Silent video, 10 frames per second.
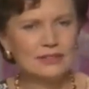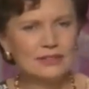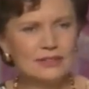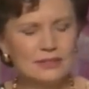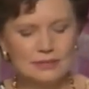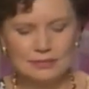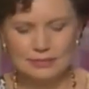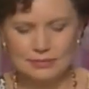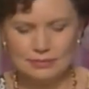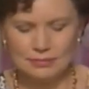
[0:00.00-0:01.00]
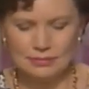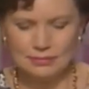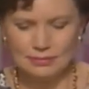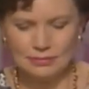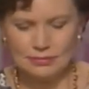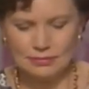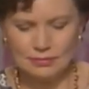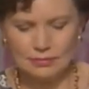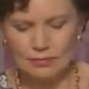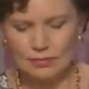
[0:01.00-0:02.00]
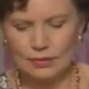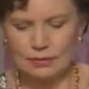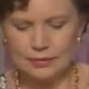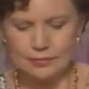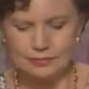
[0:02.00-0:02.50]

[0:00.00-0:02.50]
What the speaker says: (silence)